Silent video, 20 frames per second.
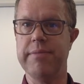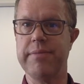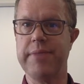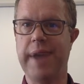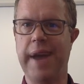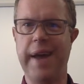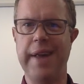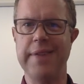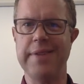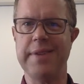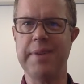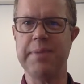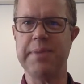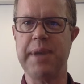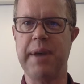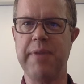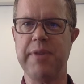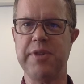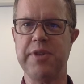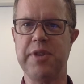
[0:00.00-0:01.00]
concepts,
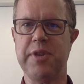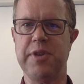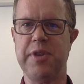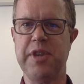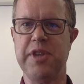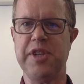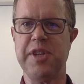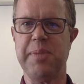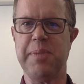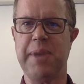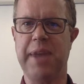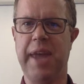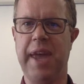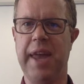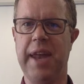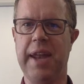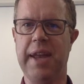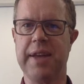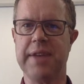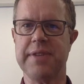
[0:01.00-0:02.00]
obviously teaching
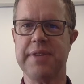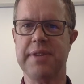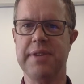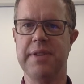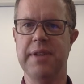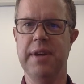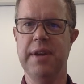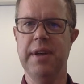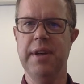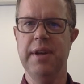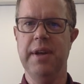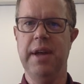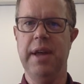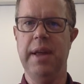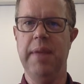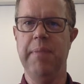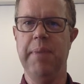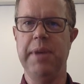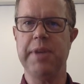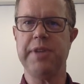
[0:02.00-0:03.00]
mechanics
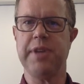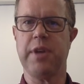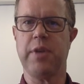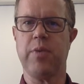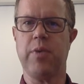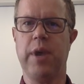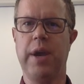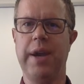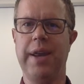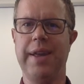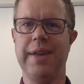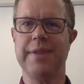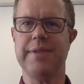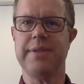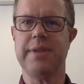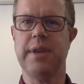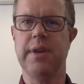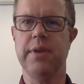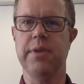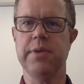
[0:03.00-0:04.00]
and basic writing
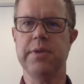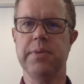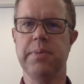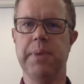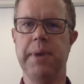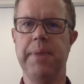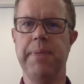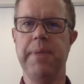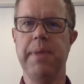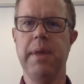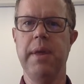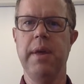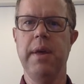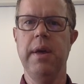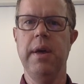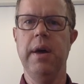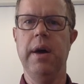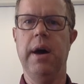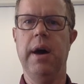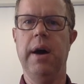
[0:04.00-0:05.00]
skills, but
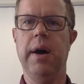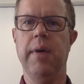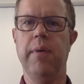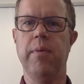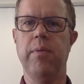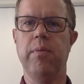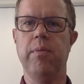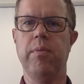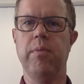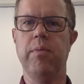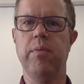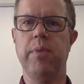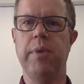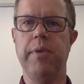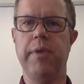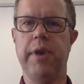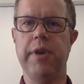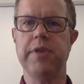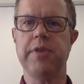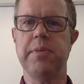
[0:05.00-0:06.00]

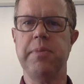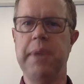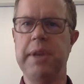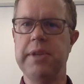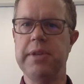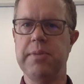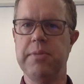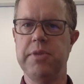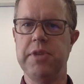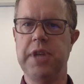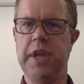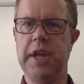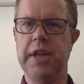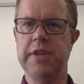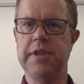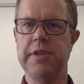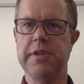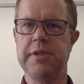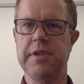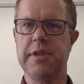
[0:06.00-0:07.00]
we've also made some
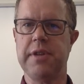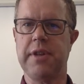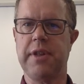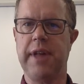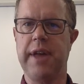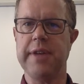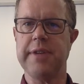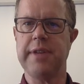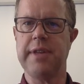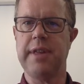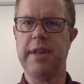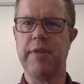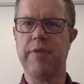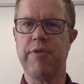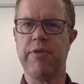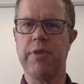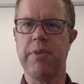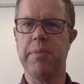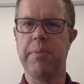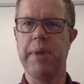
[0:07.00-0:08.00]
changes to the class, I think,
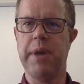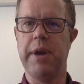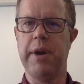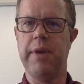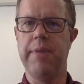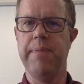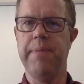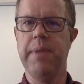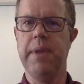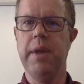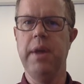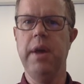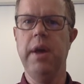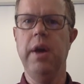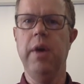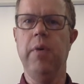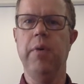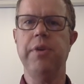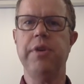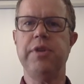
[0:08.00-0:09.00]
for the better.
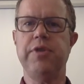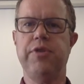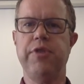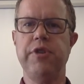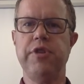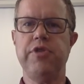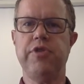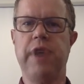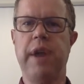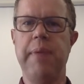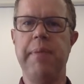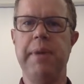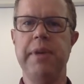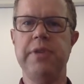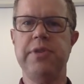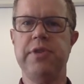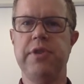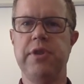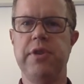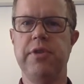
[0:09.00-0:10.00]
Well, this first
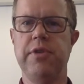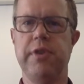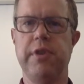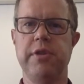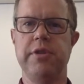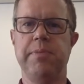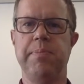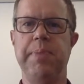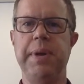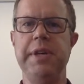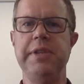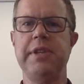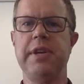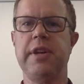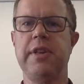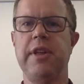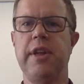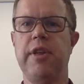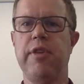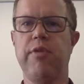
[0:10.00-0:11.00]
trimester, there's
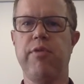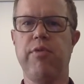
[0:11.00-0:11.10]
basically